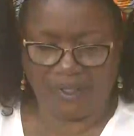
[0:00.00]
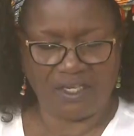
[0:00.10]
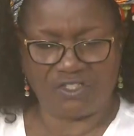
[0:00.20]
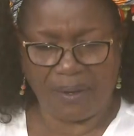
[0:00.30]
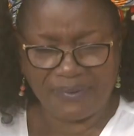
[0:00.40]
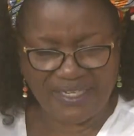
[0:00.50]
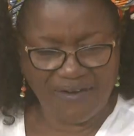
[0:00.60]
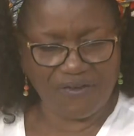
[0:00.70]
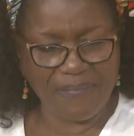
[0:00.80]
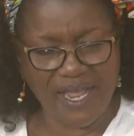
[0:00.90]
some
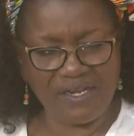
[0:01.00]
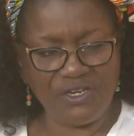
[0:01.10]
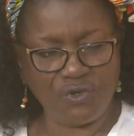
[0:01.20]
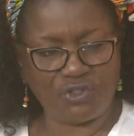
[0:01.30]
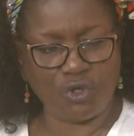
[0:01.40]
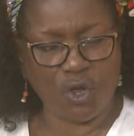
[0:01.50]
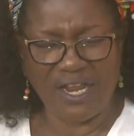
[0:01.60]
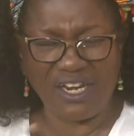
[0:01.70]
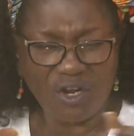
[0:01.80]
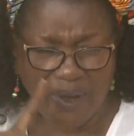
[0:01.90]
devil men used to go, I
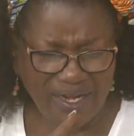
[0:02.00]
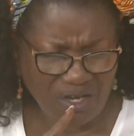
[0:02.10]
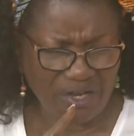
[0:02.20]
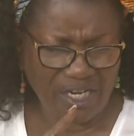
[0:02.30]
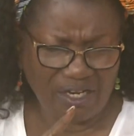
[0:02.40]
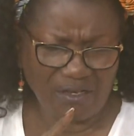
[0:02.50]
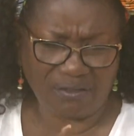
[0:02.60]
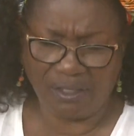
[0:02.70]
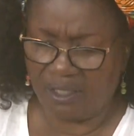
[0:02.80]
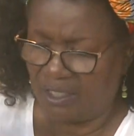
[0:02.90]
don't know why they go there now.
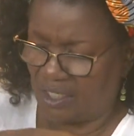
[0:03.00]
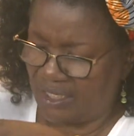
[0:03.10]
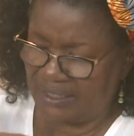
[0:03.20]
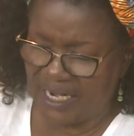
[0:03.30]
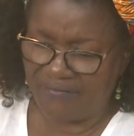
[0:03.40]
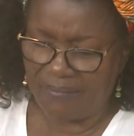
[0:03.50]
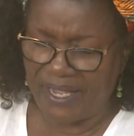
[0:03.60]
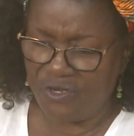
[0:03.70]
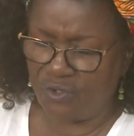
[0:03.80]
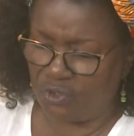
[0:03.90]
Some devil
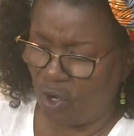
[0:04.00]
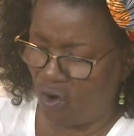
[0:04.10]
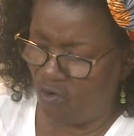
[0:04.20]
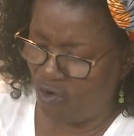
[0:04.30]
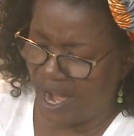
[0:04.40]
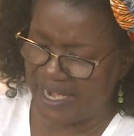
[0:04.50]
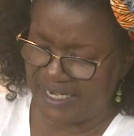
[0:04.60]
men used to go right